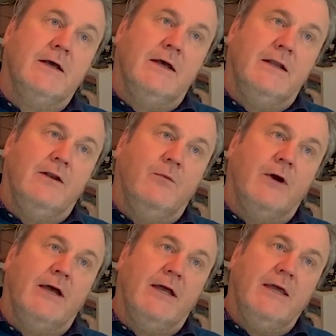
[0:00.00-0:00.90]
in a
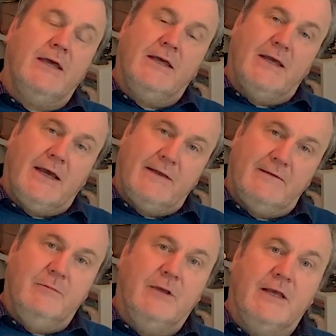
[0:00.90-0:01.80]
way, it
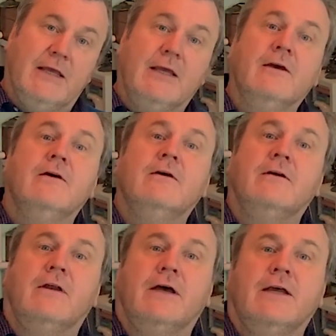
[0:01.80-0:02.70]
has to be
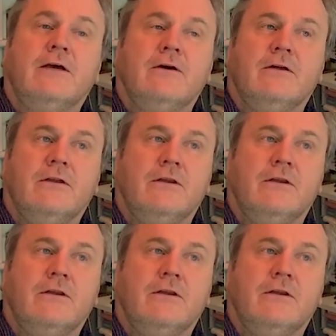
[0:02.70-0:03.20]
like